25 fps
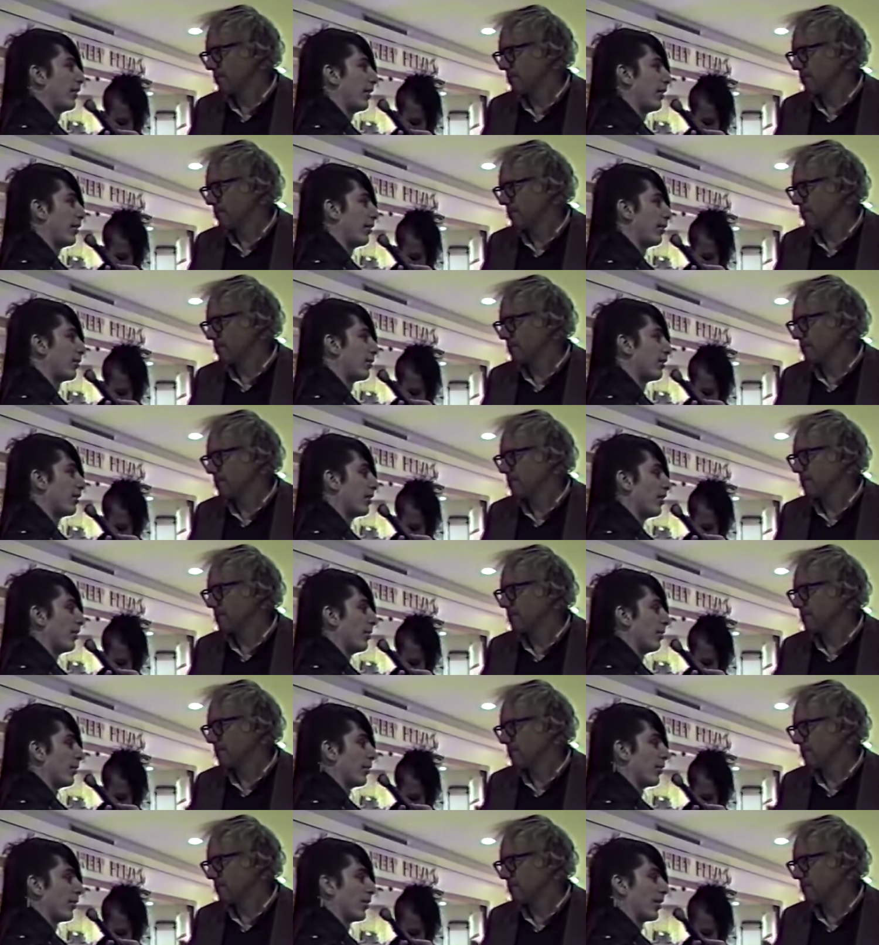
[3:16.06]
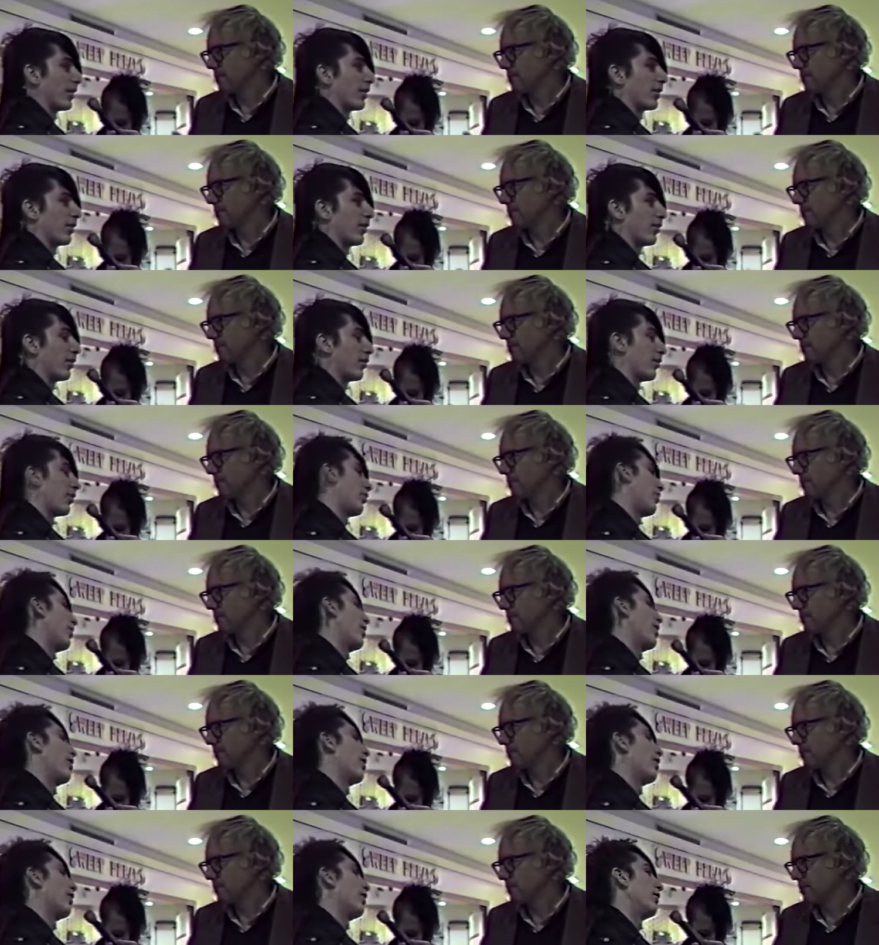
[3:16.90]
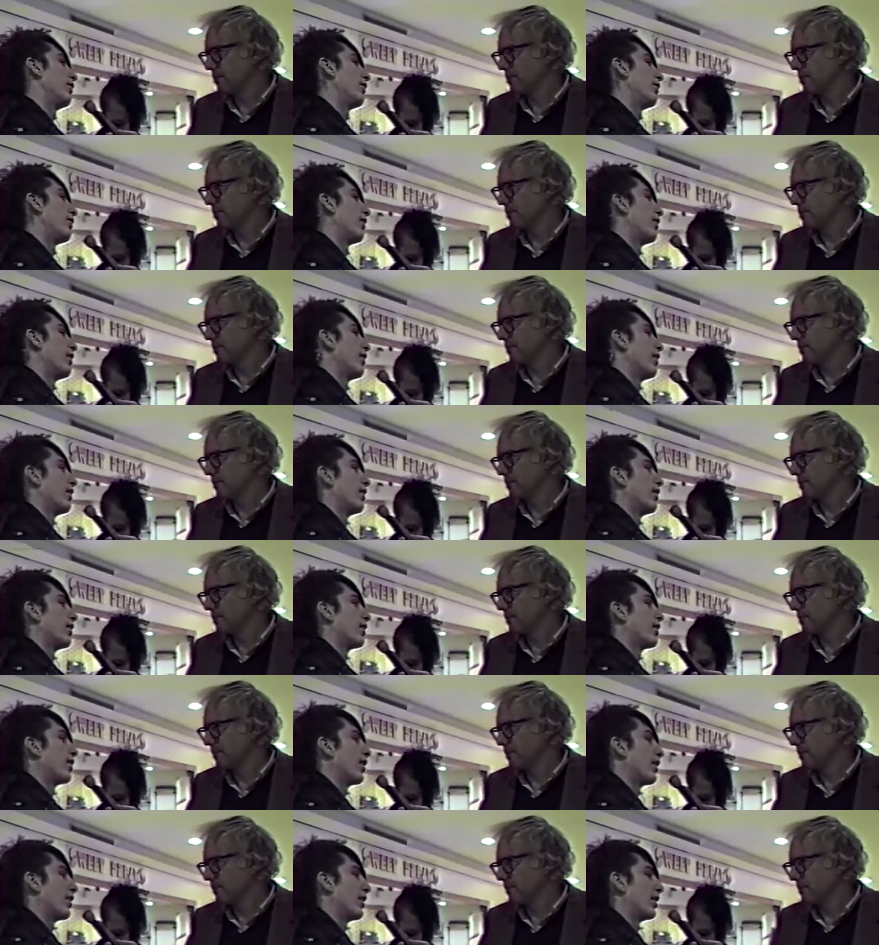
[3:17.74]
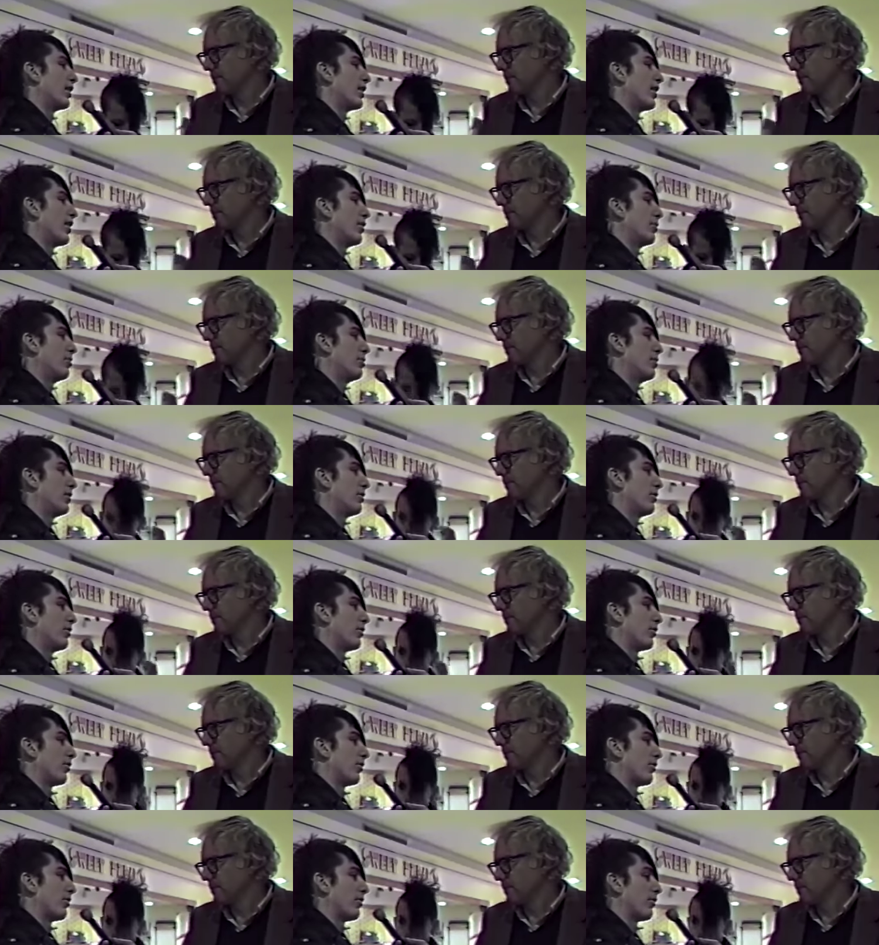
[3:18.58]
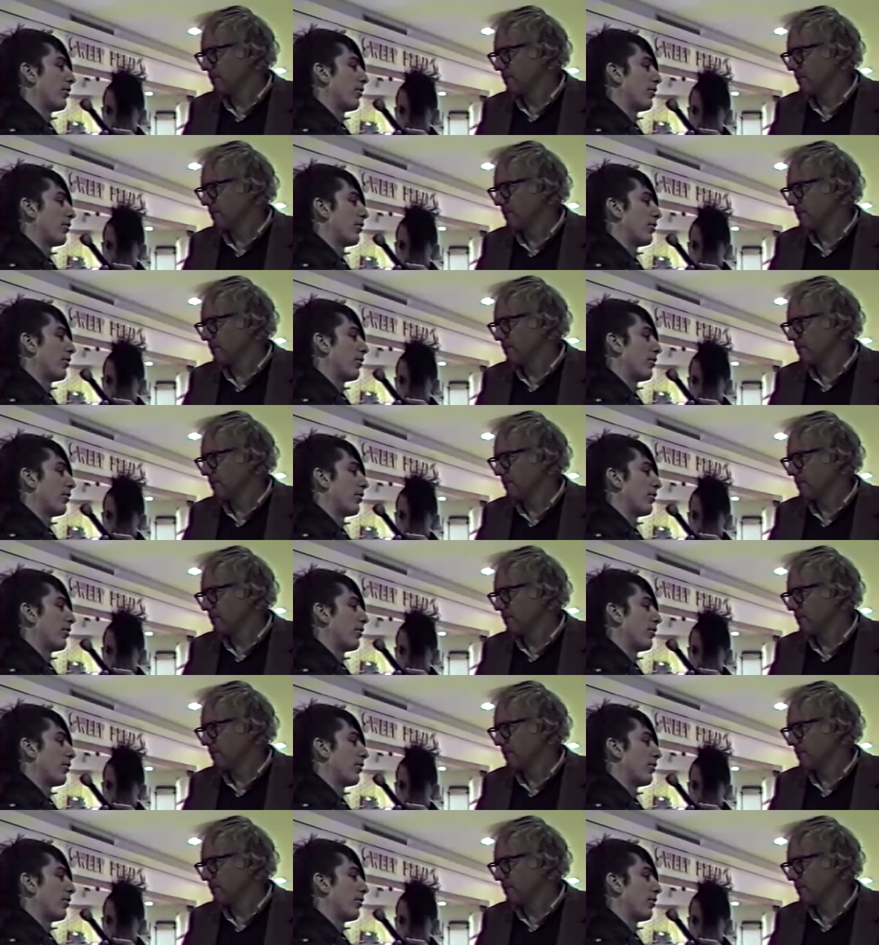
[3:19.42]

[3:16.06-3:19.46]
Speaker 1: you know? But when it goes as far as cutting down people's